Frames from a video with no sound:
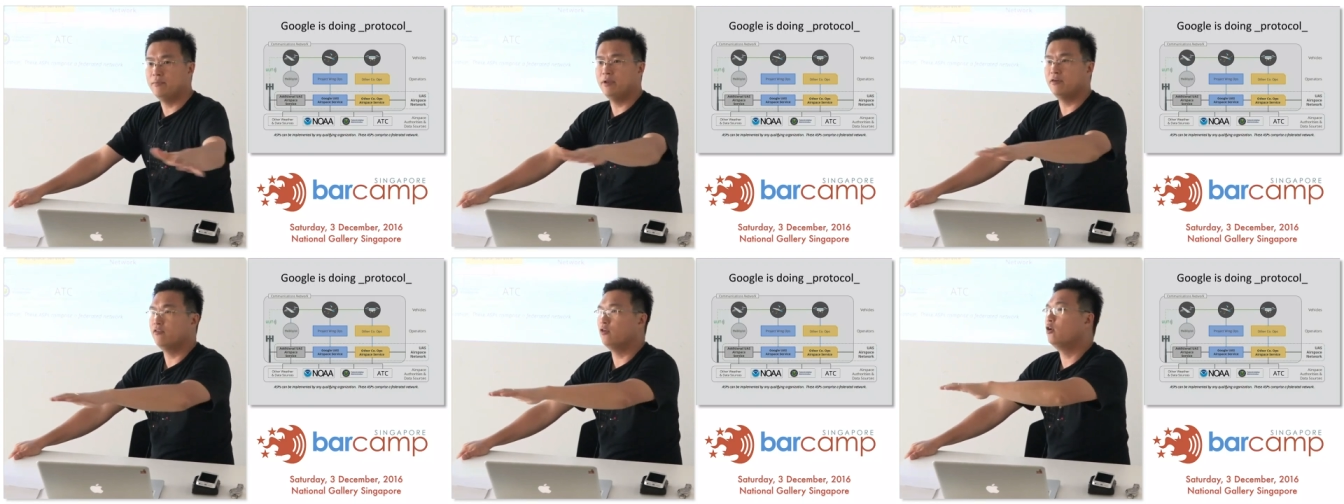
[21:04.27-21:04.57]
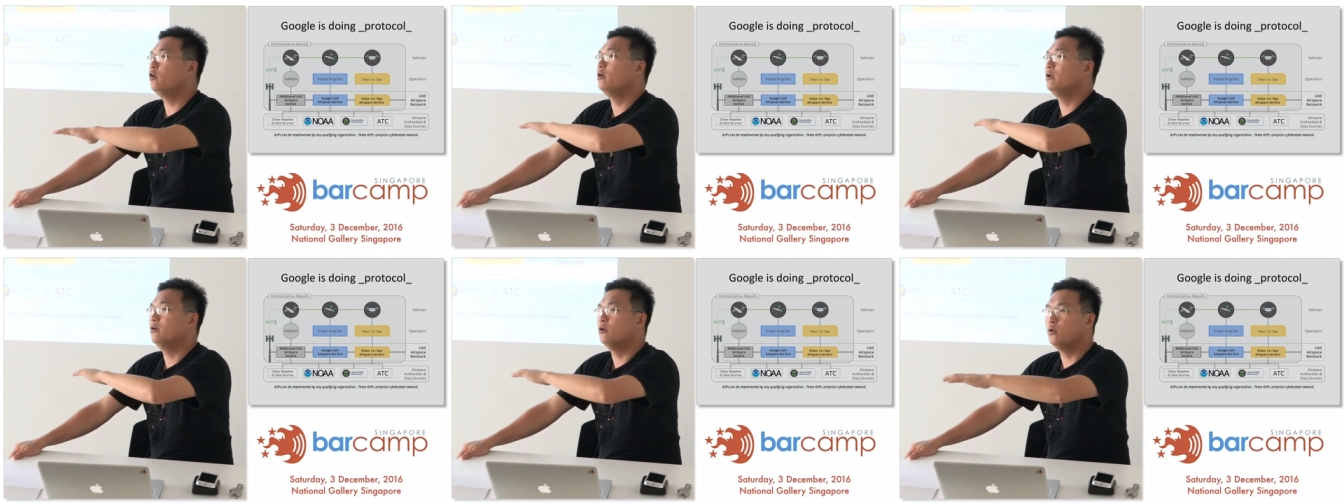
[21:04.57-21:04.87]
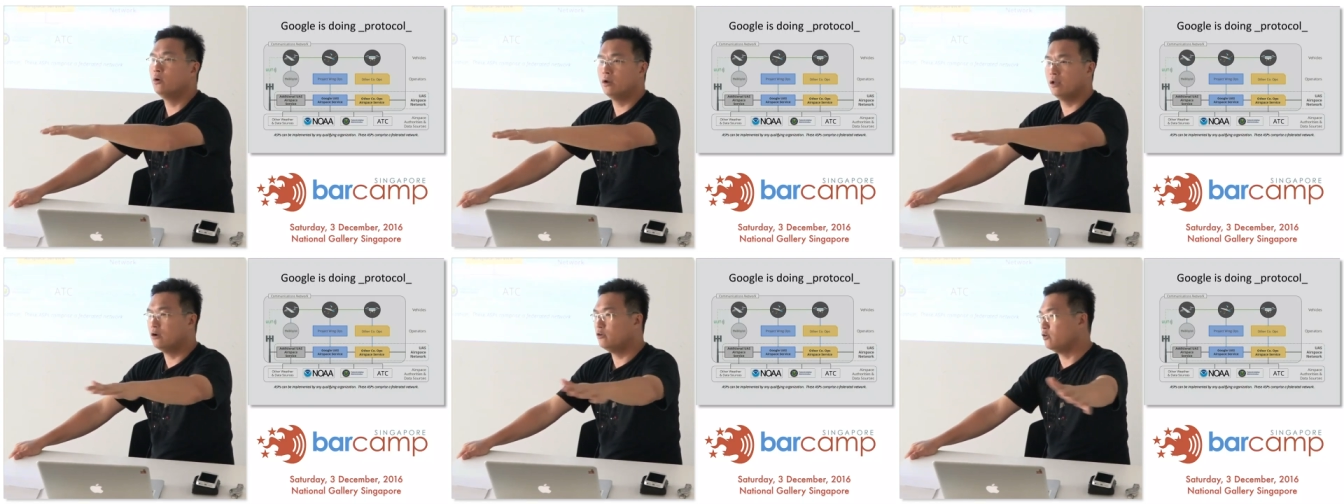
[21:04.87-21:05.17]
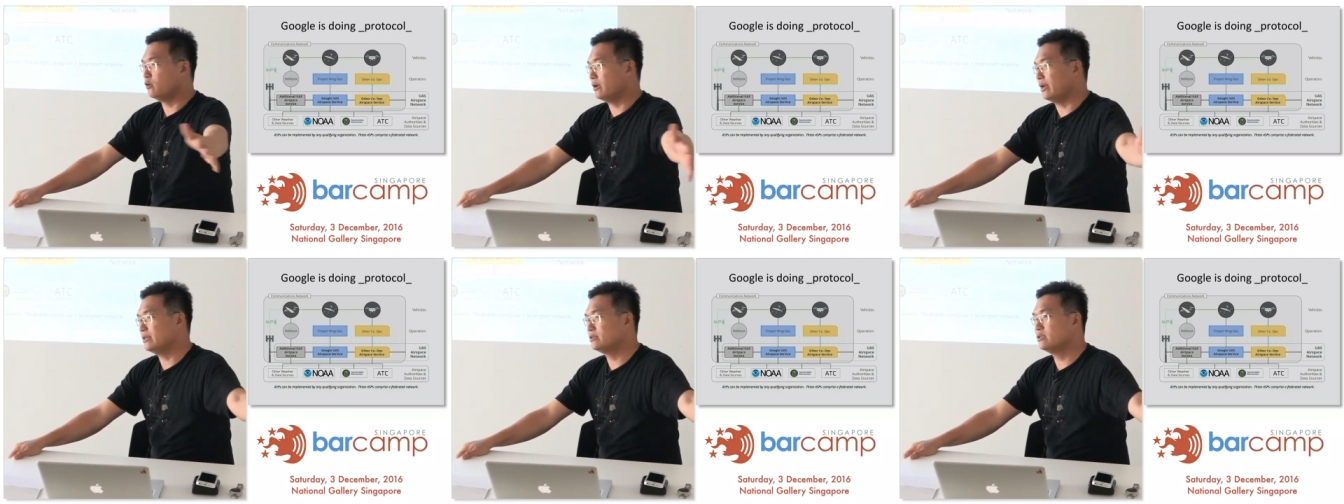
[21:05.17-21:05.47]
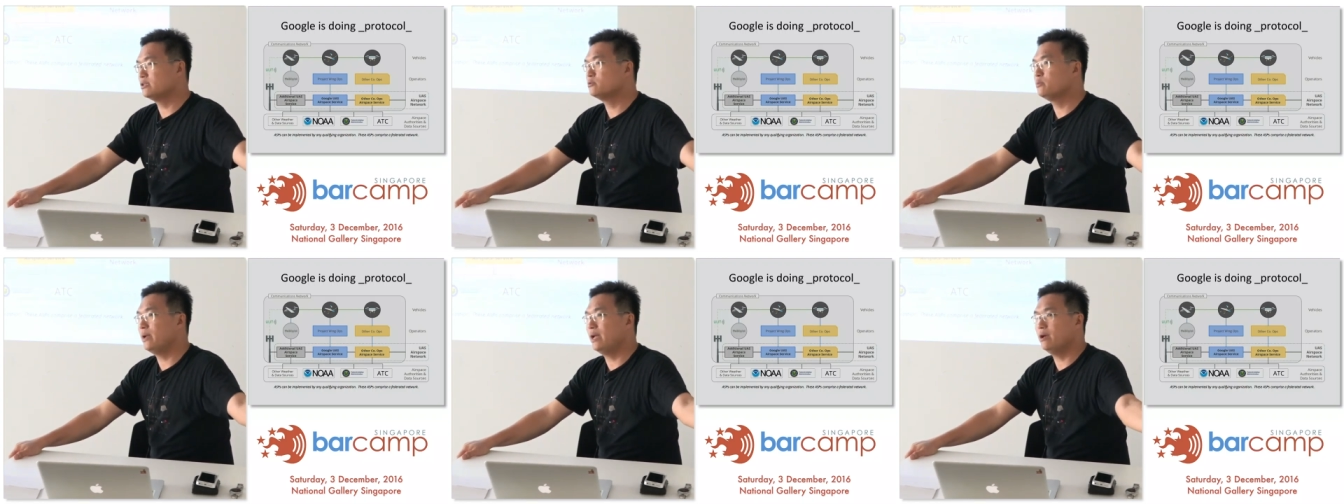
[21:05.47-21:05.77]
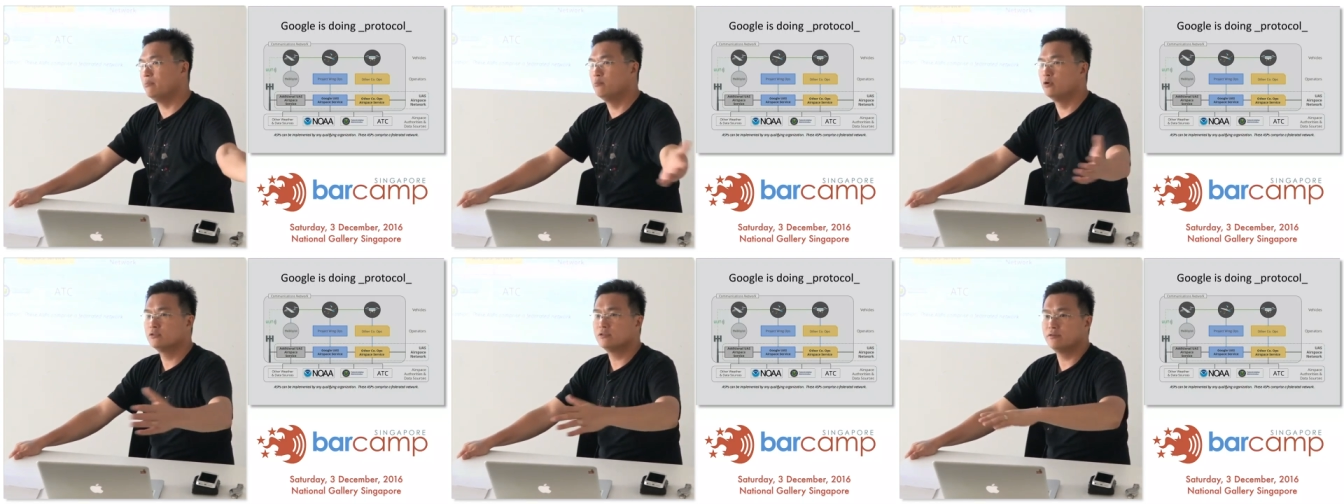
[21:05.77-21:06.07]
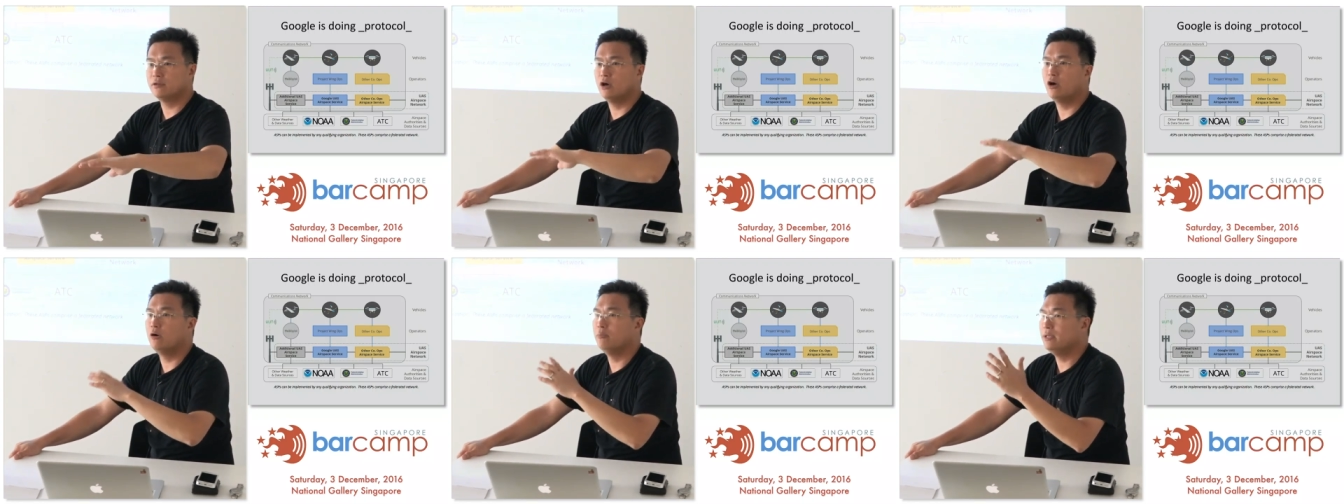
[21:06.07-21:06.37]
familiar with Old Holland Road, right, this is where
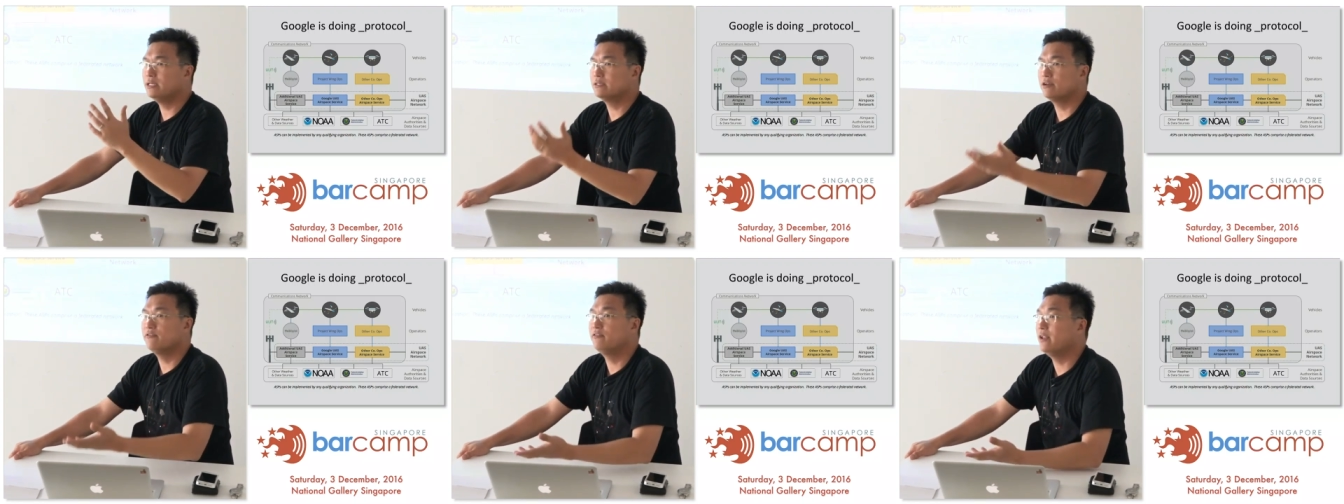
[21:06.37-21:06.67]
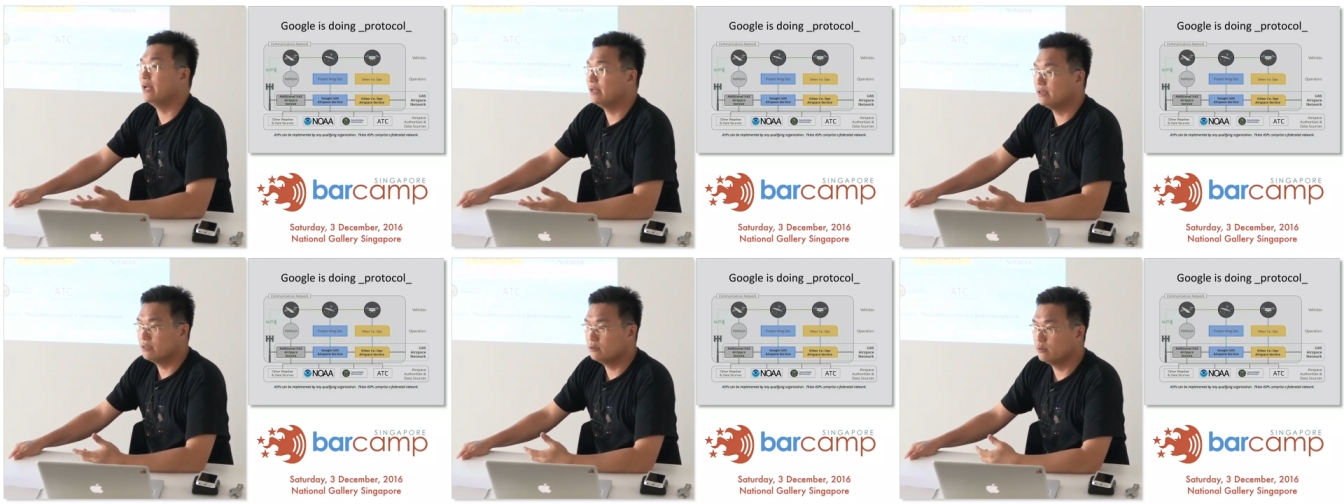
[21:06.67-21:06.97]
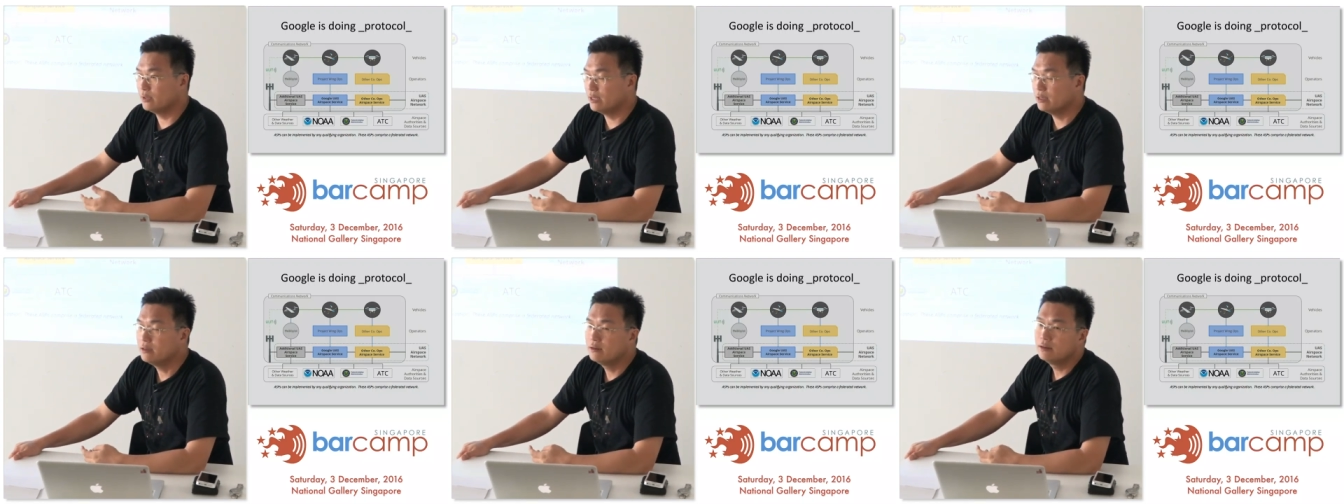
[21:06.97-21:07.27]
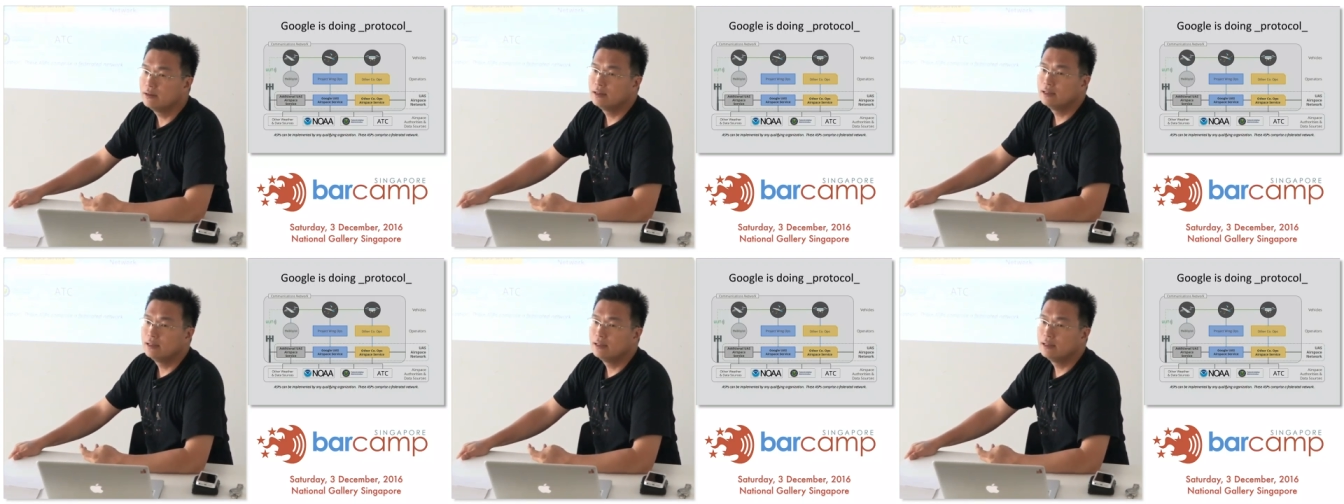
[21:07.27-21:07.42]
most of the hobbies are flying today.